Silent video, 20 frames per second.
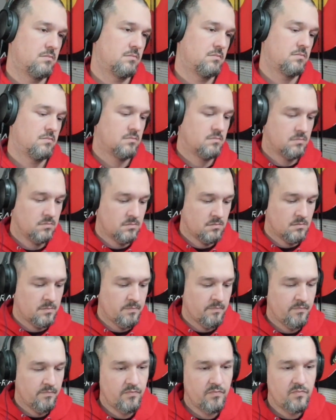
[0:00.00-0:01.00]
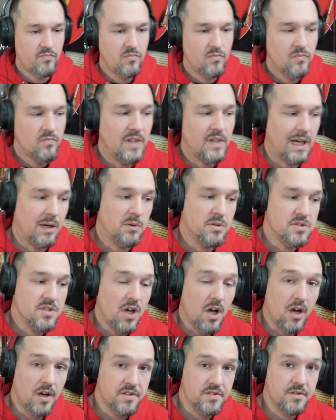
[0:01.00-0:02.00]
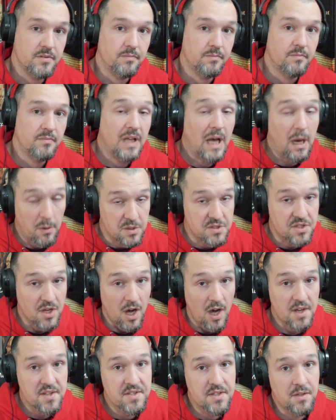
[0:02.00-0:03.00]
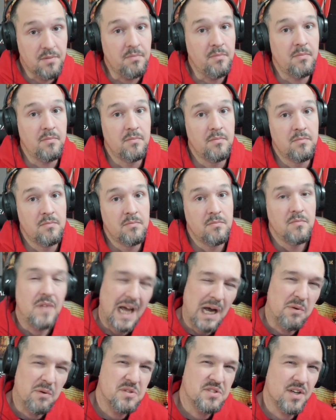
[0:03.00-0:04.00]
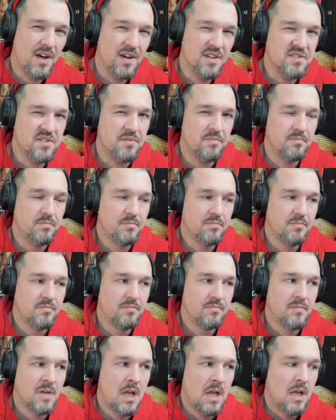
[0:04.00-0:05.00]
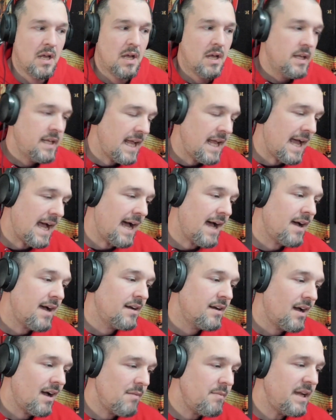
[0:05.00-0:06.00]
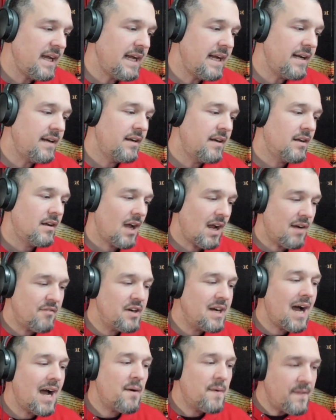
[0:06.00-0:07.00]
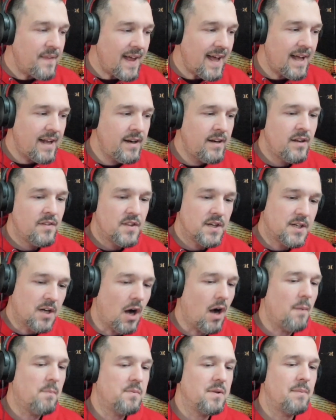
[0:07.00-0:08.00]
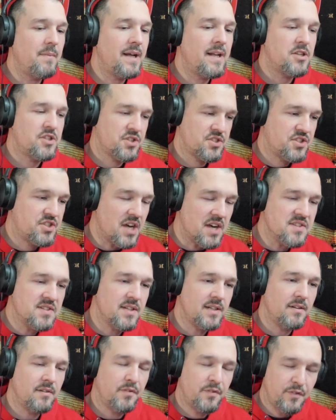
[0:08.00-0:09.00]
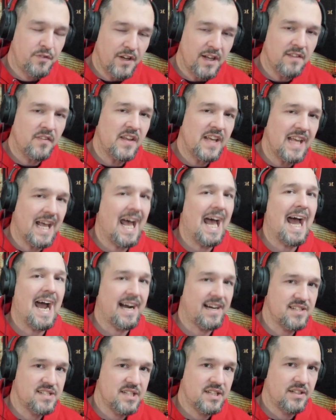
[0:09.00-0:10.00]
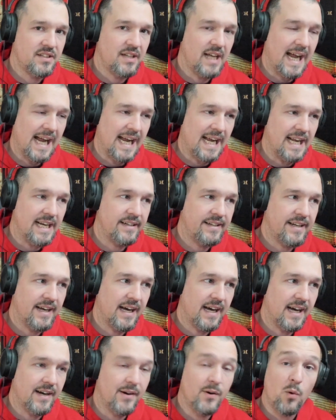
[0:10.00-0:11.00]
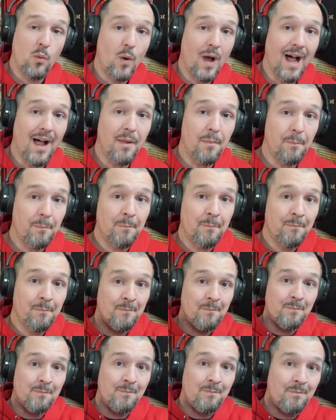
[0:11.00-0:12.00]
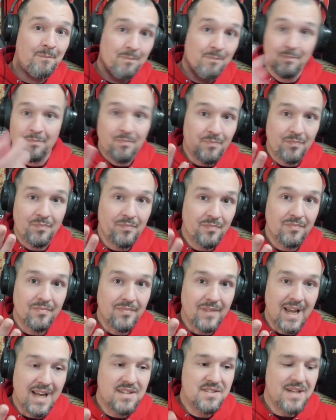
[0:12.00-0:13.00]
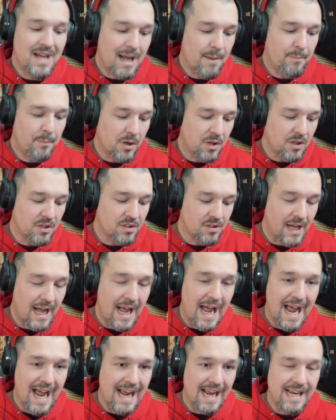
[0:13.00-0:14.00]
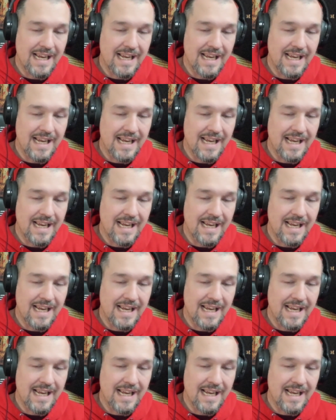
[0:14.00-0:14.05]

Yeah. That was awesome. That was awesome. That was awesome. Yeah, I mean, every now and then, the compliment just doesn't fit the act. And, well, example A.